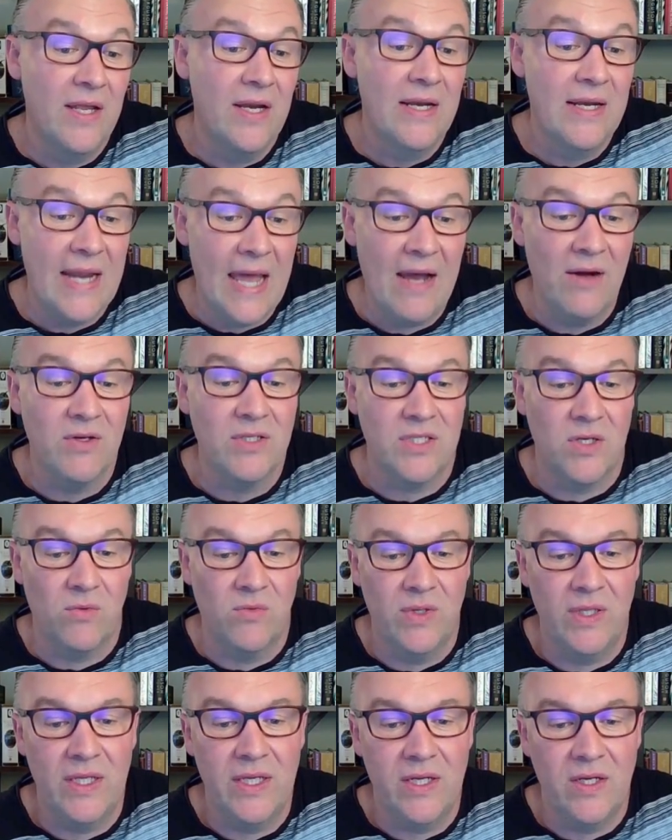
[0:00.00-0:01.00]
now is a
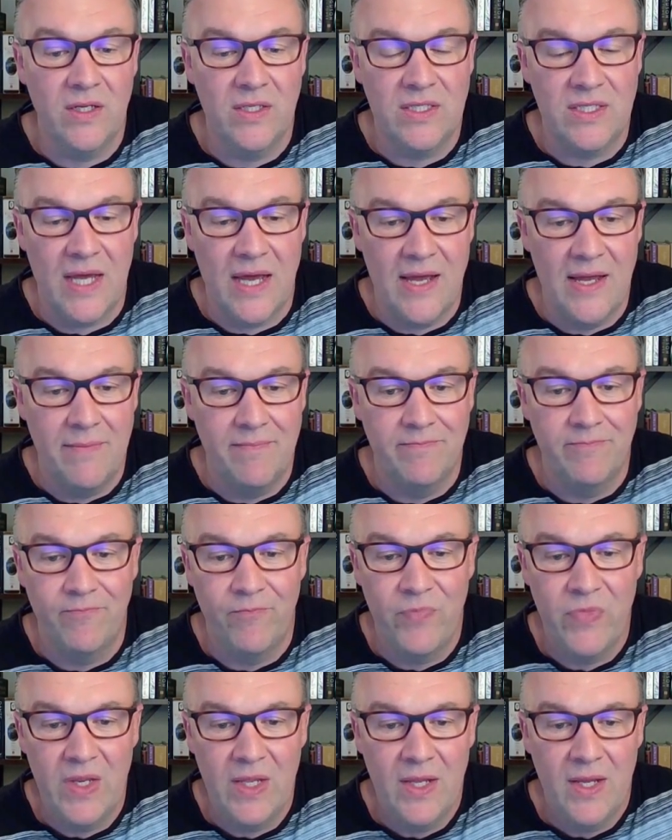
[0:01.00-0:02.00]
really good time.
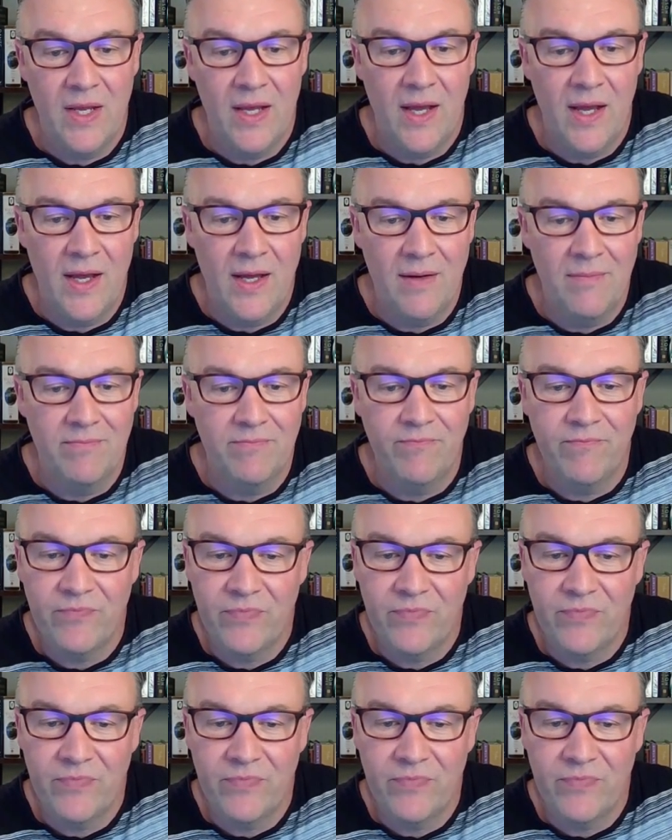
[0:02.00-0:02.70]
Okay.